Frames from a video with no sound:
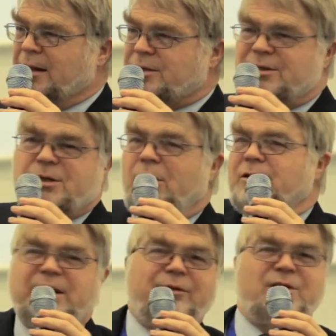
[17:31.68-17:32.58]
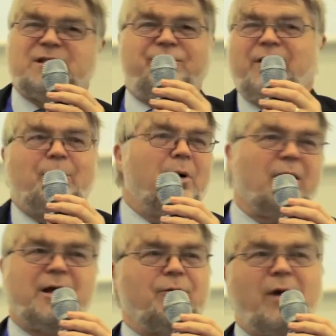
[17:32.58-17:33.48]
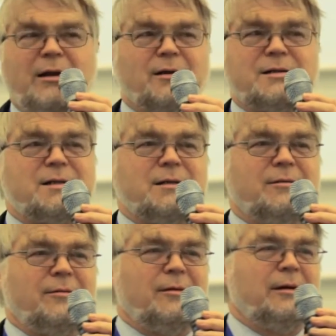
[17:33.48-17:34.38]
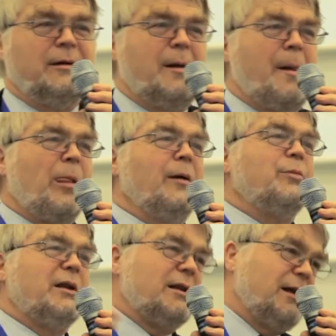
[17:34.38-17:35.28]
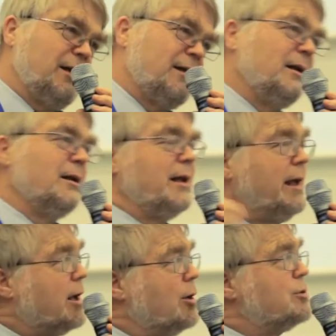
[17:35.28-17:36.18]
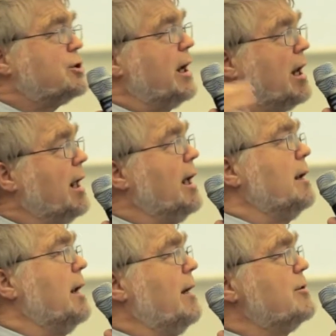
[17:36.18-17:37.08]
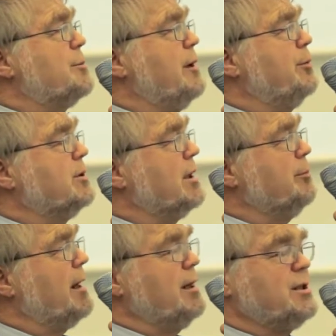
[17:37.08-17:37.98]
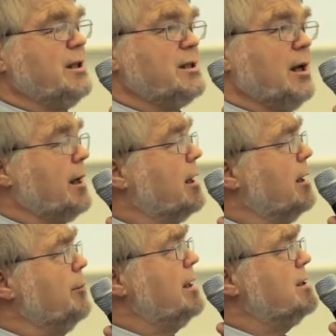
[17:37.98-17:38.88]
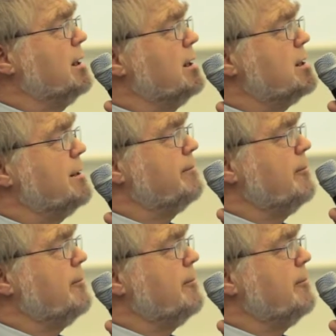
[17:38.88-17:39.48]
So it's not even as if they're market rents. But the income trickling in allows people to manage things like maintenance.